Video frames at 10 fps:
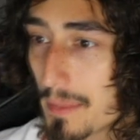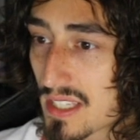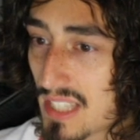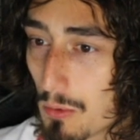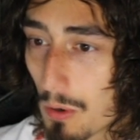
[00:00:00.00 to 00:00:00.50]

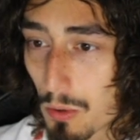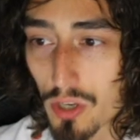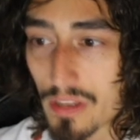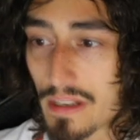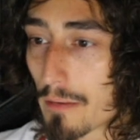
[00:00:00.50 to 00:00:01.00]
But to see what we're
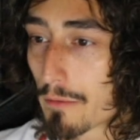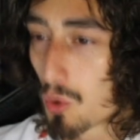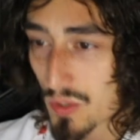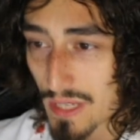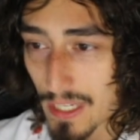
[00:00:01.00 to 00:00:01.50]
cooking here, of
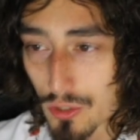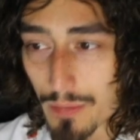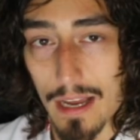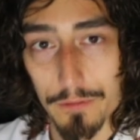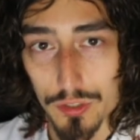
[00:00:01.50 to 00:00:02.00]
course we got
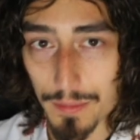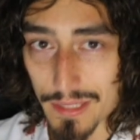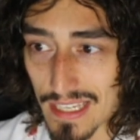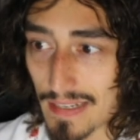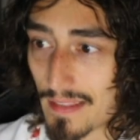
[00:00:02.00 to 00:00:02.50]
triple Alpha,
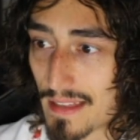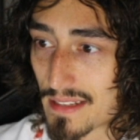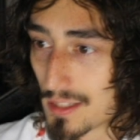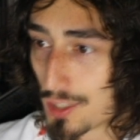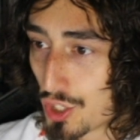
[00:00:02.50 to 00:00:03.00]
triple Zeta, that
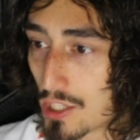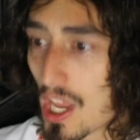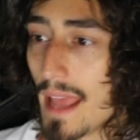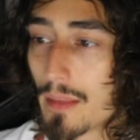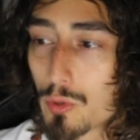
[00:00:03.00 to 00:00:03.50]
doesn't
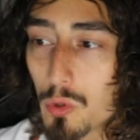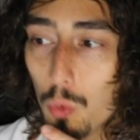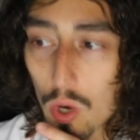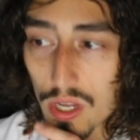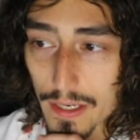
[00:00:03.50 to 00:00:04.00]
change. Then we're
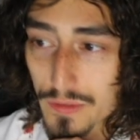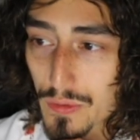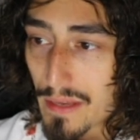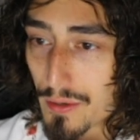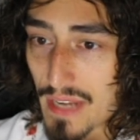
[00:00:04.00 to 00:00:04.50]
doing one-ofs
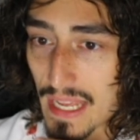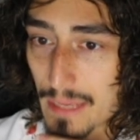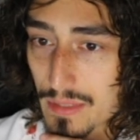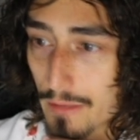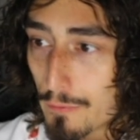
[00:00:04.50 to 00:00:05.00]
for the other
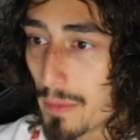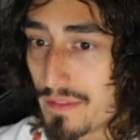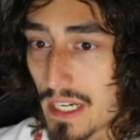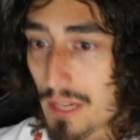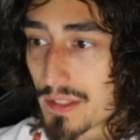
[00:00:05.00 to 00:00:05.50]
names in the form
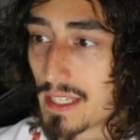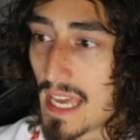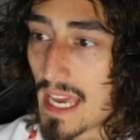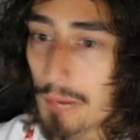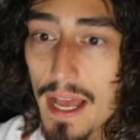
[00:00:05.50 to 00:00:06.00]
of Delta,
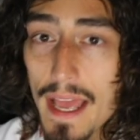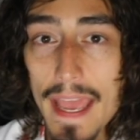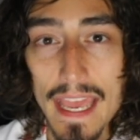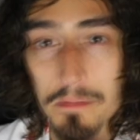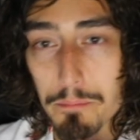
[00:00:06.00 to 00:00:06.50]
Gamma,
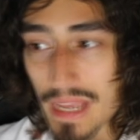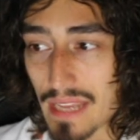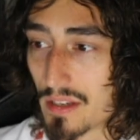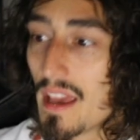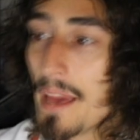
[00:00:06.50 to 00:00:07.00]
and
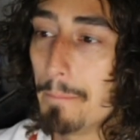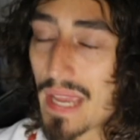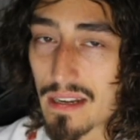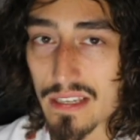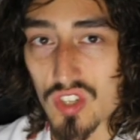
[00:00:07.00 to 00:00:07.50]
Beta.
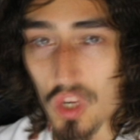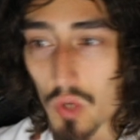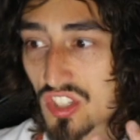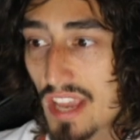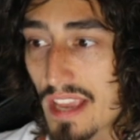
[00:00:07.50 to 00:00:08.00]
Beta is our
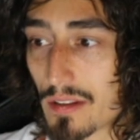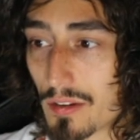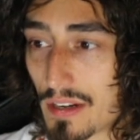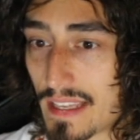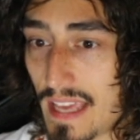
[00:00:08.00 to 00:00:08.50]

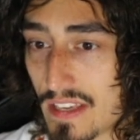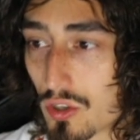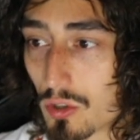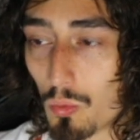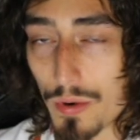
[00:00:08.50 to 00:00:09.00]
recycler in case
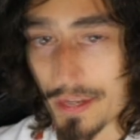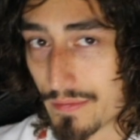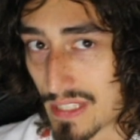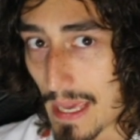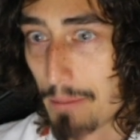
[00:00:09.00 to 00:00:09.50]
our
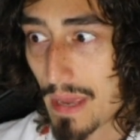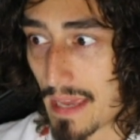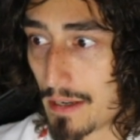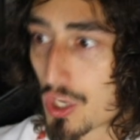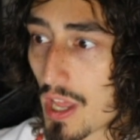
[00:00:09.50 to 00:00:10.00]
one-ofs get
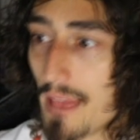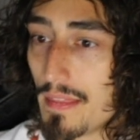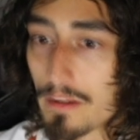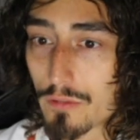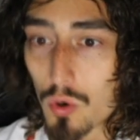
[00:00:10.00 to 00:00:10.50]
banished.
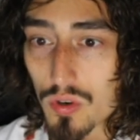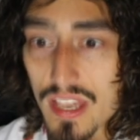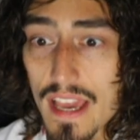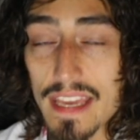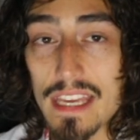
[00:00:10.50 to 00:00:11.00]
Then of
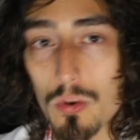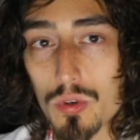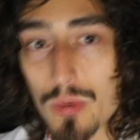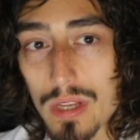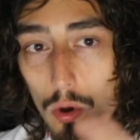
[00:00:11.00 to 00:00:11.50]
course, here we're
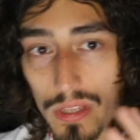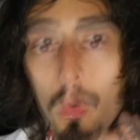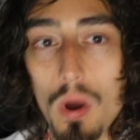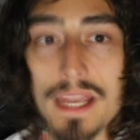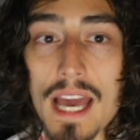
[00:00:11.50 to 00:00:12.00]
doing only
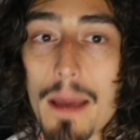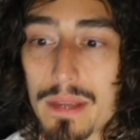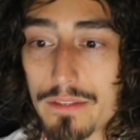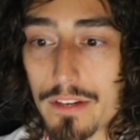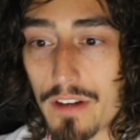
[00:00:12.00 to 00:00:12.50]
1
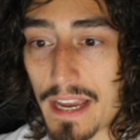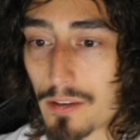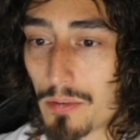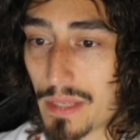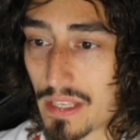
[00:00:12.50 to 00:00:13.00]
copy of
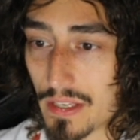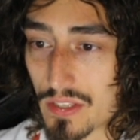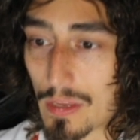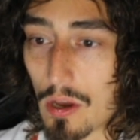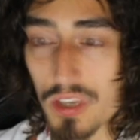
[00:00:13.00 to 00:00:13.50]
Diviner
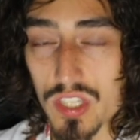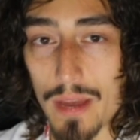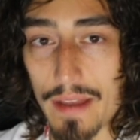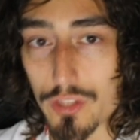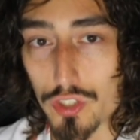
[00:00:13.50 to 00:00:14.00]
because we also
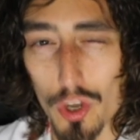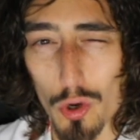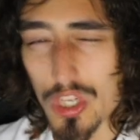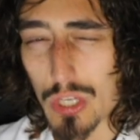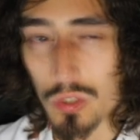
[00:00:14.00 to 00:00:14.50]
have the
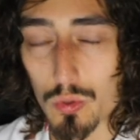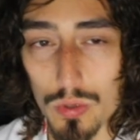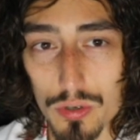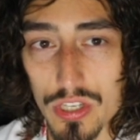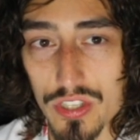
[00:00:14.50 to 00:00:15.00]
Choji, which
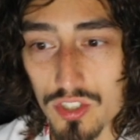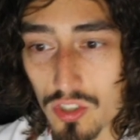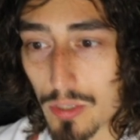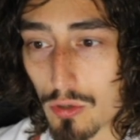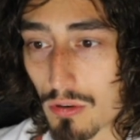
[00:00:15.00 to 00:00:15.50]
will
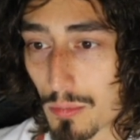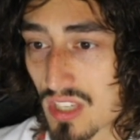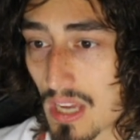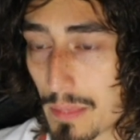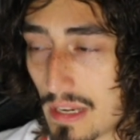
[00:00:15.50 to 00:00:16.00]
consume a normal
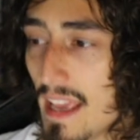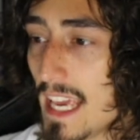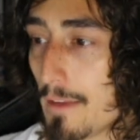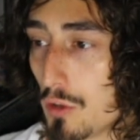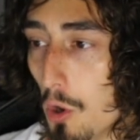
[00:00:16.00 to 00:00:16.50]
summon.
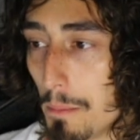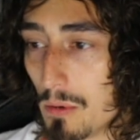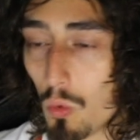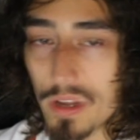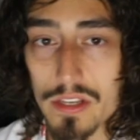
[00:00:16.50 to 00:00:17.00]
If you
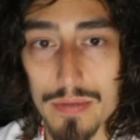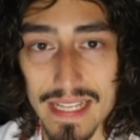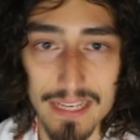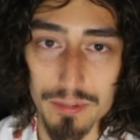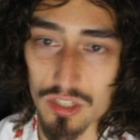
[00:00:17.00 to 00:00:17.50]
open one, you can
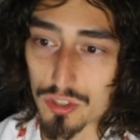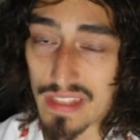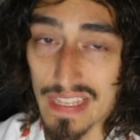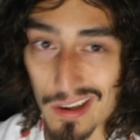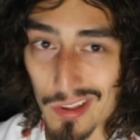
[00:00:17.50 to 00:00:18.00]
end up
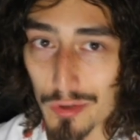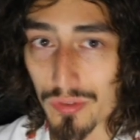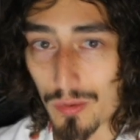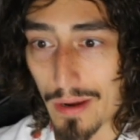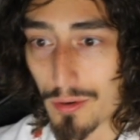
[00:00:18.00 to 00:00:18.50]
searching the other
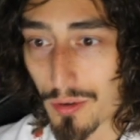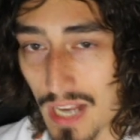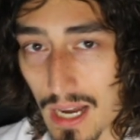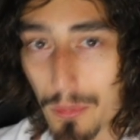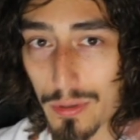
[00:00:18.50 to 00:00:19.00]
throughout your
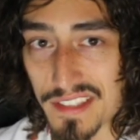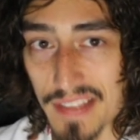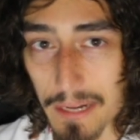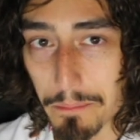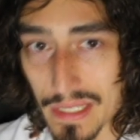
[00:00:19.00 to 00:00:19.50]
combo. It's
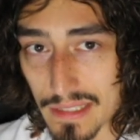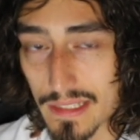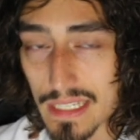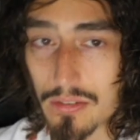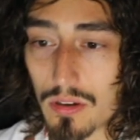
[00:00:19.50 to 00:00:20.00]
not a big
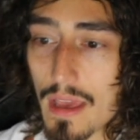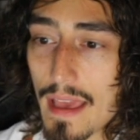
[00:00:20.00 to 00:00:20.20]
deal.